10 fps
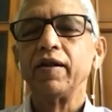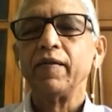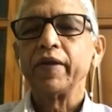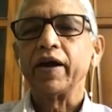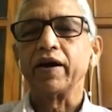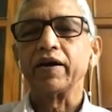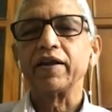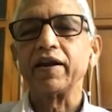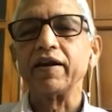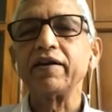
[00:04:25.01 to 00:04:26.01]
and
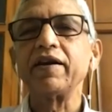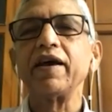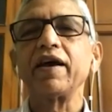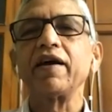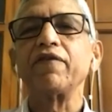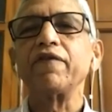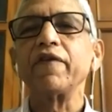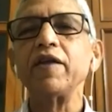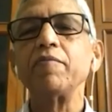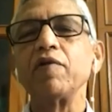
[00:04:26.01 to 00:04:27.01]
their intake of
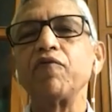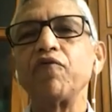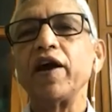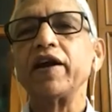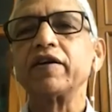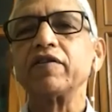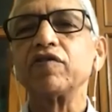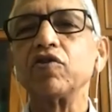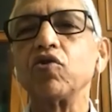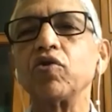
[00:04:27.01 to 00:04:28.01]
animal fat is
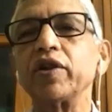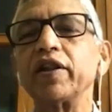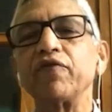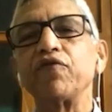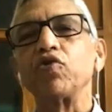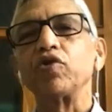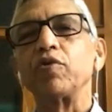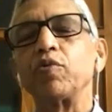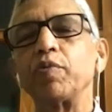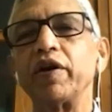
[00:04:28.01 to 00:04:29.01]
low and therefore they
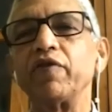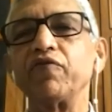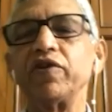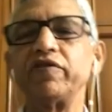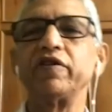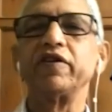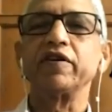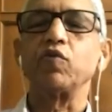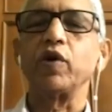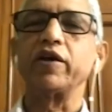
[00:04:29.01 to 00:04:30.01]
will be deficient
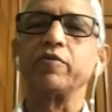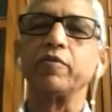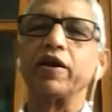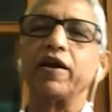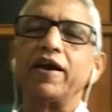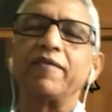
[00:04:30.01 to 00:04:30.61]
in vitamin A.